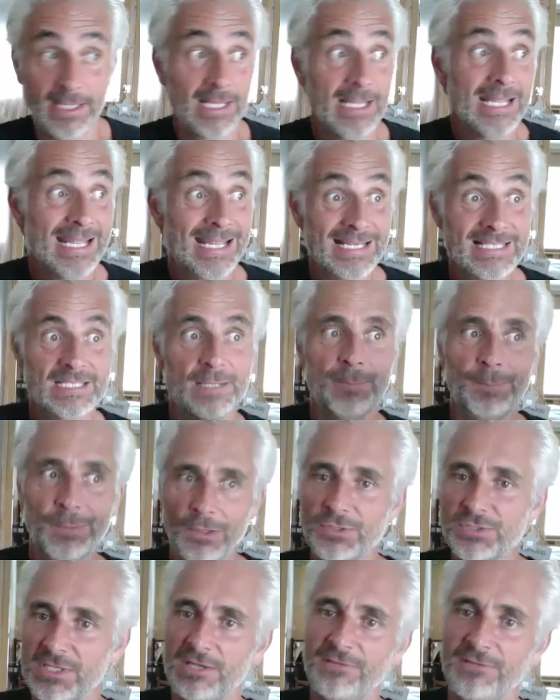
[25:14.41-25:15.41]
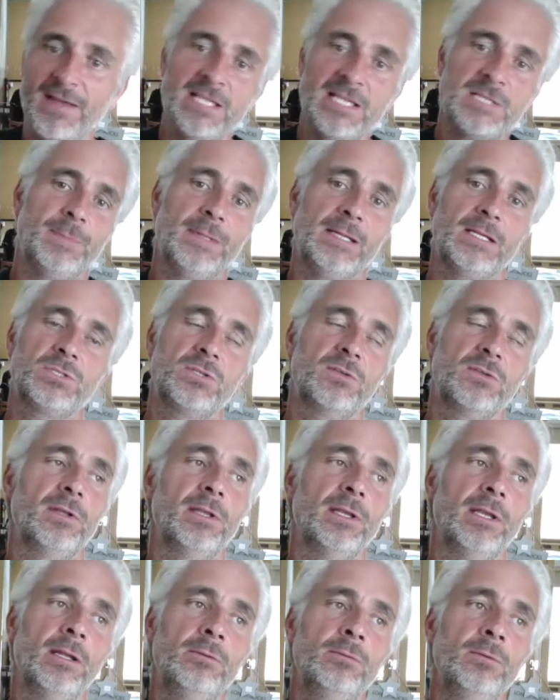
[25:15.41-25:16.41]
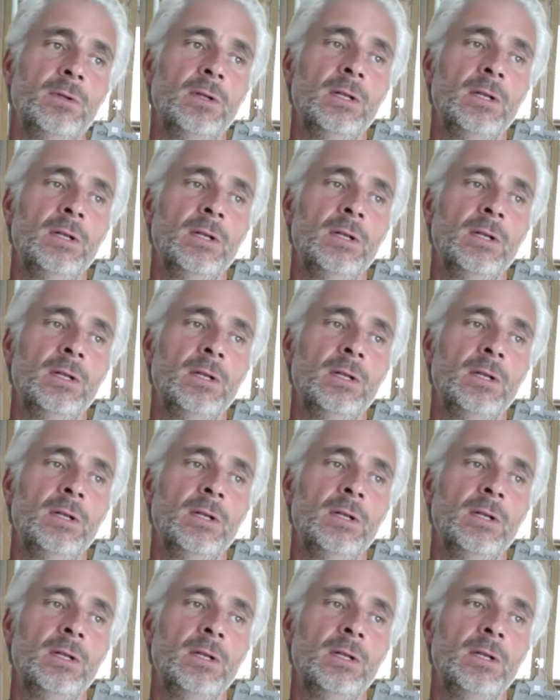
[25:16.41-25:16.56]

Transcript: Yeah. It's the positive aspects of it, you know.